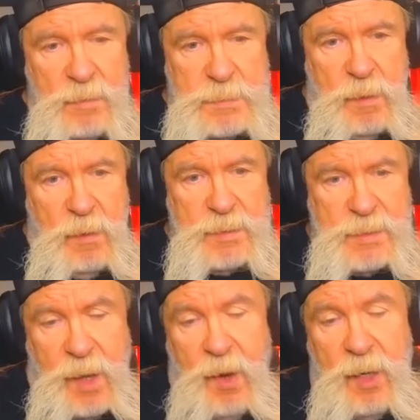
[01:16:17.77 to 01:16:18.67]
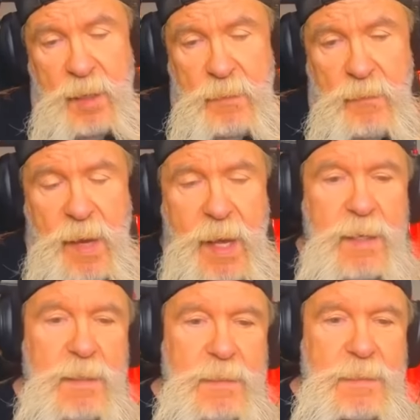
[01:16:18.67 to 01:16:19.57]
far as calling him a rat,
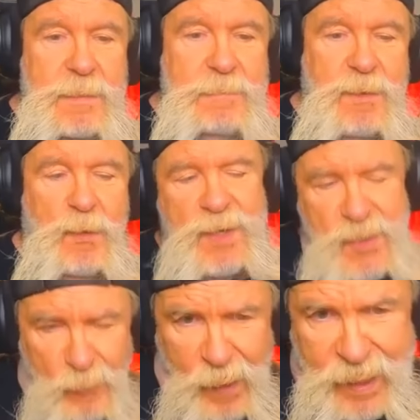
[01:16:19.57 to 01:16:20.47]
but when you ran